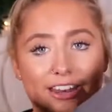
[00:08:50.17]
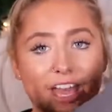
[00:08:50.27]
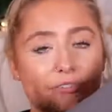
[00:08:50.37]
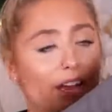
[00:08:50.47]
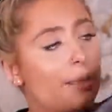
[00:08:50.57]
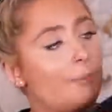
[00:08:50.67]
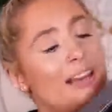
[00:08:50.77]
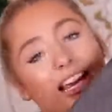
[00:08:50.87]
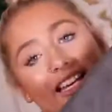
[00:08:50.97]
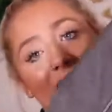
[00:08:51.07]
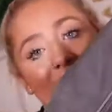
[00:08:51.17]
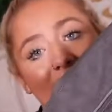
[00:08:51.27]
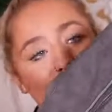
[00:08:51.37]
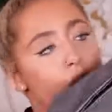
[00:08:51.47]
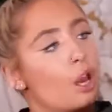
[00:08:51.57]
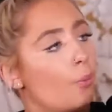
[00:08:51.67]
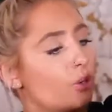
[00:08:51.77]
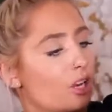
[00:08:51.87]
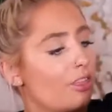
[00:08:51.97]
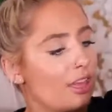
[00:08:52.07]
And never in a million years
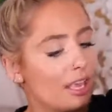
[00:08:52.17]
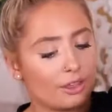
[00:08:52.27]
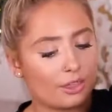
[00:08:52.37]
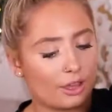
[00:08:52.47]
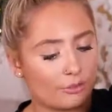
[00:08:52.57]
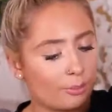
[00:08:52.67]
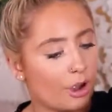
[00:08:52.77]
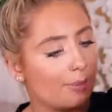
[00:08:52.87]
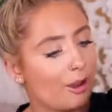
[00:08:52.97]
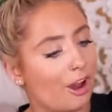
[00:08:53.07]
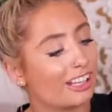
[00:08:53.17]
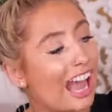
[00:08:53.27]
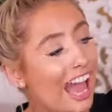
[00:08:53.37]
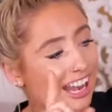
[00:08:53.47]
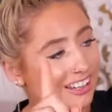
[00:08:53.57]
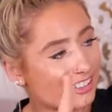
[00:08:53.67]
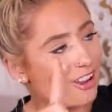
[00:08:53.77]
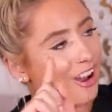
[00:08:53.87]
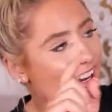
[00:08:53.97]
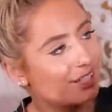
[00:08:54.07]
would I think they are from Primark. And
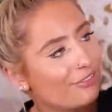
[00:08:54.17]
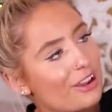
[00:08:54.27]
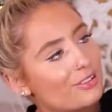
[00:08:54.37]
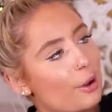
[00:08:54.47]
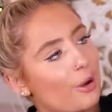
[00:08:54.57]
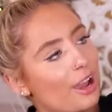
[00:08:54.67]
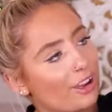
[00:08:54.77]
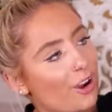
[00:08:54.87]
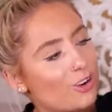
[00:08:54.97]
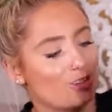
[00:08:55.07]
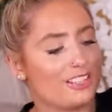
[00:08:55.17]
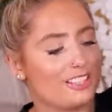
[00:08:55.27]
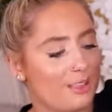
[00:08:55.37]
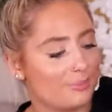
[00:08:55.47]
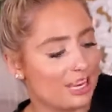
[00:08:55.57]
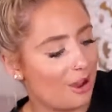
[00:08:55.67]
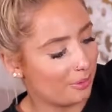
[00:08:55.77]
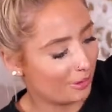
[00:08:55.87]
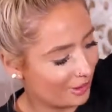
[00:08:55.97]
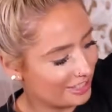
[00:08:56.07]
I just found out why I can't do this zip
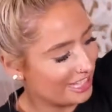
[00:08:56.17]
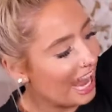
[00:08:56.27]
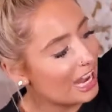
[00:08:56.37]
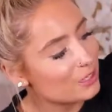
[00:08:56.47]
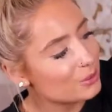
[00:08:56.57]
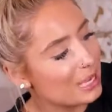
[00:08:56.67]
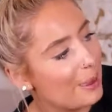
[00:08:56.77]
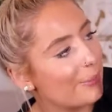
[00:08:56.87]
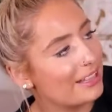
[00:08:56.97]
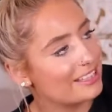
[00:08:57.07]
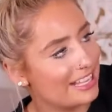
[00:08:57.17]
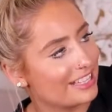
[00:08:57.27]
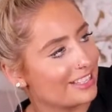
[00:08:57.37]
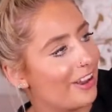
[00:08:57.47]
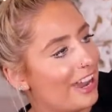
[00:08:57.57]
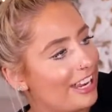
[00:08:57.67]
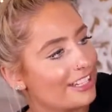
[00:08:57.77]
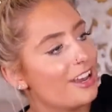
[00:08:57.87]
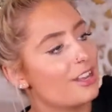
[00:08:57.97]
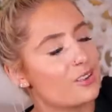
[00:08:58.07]
down, because the actual zip is this
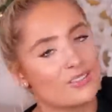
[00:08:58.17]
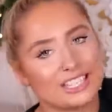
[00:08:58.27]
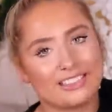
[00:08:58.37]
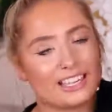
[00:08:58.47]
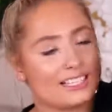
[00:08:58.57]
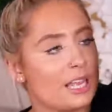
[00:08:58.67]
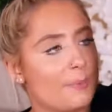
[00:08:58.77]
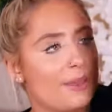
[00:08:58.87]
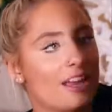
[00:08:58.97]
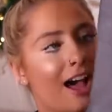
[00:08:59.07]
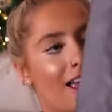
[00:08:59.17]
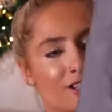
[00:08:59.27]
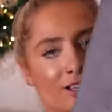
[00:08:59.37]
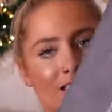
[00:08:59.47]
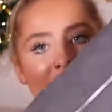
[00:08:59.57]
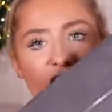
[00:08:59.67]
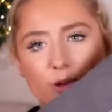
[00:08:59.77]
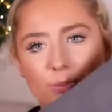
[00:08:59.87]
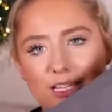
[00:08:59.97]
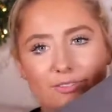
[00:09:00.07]
side. So obviously this zip here is just an
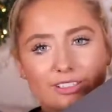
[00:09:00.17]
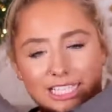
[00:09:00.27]
extra piece of